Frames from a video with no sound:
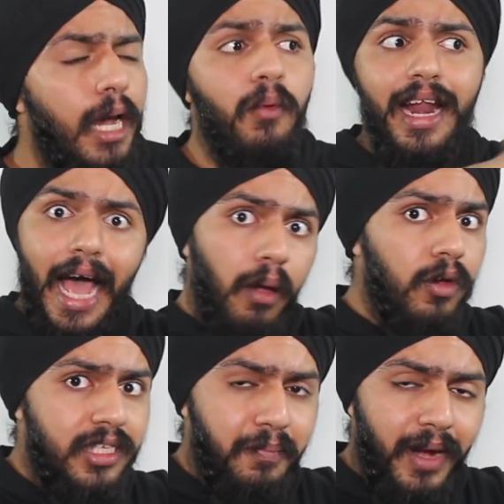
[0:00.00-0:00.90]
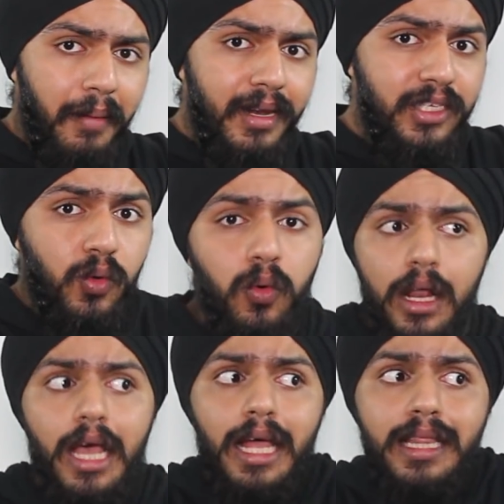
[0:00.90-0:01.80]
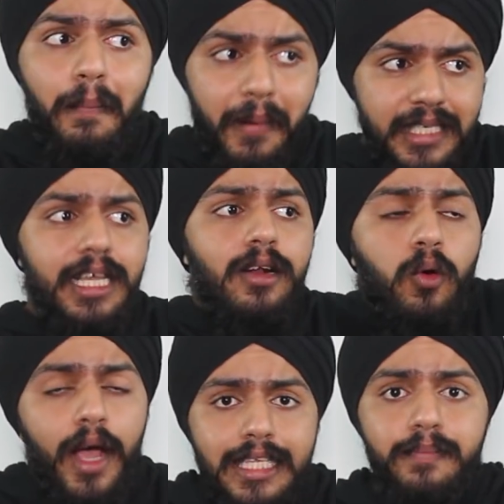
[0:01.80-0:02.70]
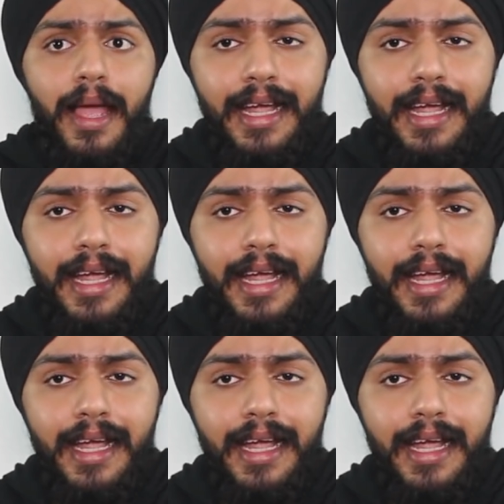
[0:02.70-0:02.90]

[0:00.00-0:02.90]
time when I was in primary school, the person who has